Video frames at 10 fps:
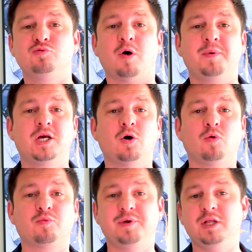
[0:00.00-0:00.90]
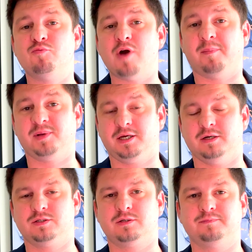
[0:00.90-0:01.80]
what we call read
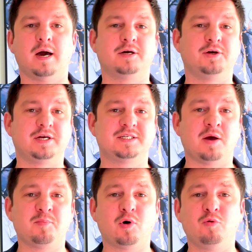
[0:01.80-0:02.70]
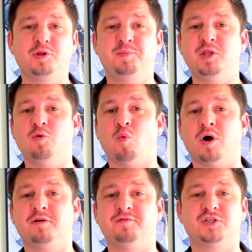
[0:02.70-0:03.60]
replicas. A good example would be the
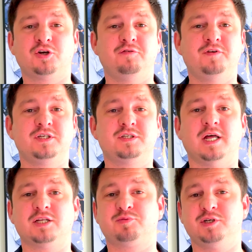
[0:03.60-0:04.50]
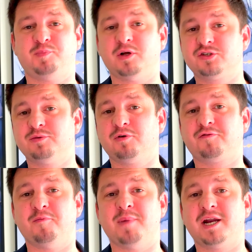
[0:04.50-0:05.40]
one of a service that's responsible
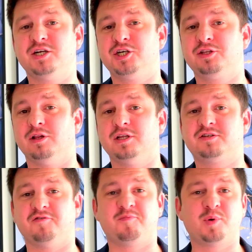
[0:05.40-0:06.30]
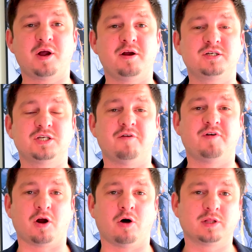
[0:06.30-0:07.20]
for managing the list of products of
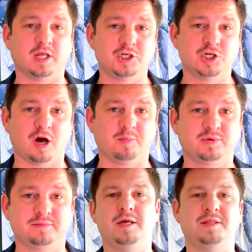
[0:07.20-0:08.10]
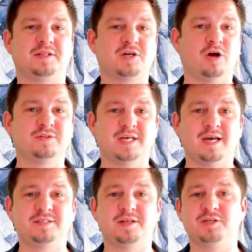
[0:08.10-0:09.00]
an online shop. In that
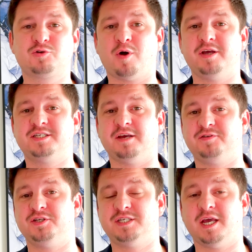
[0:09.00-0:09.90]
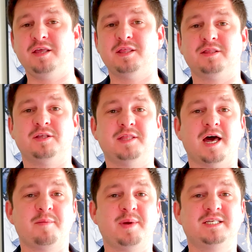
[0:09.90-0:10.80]
context, it is quite safe to say that the
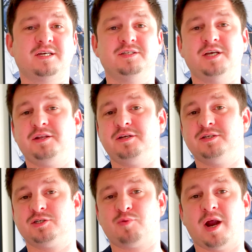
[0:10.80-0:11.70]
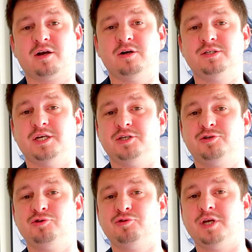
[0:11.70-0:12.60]
database containing these records is
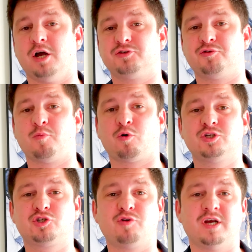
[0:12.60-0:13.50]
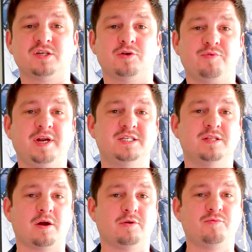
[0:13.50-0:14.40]
usually under more stress on reads
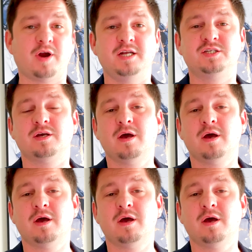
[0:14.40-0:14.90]
than on writes,